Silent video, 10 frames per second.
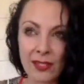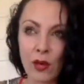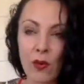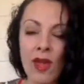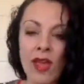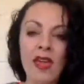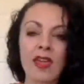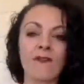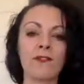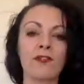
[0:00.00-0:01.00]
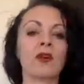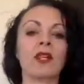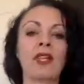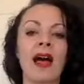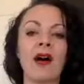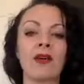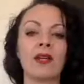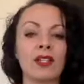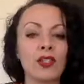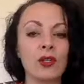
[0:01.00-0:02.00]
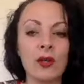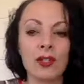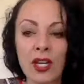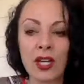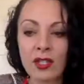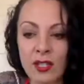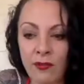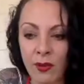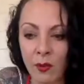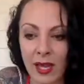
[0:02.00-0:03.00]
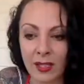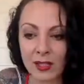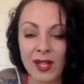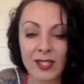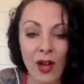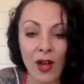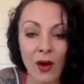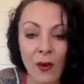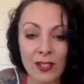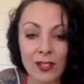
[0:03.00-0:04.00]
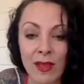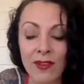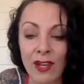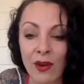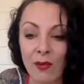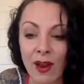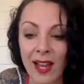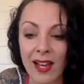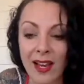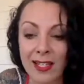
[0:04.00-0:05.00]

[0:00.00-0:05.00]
So if you're allowed, because you know it changes every week, because you guys all watched my video, right?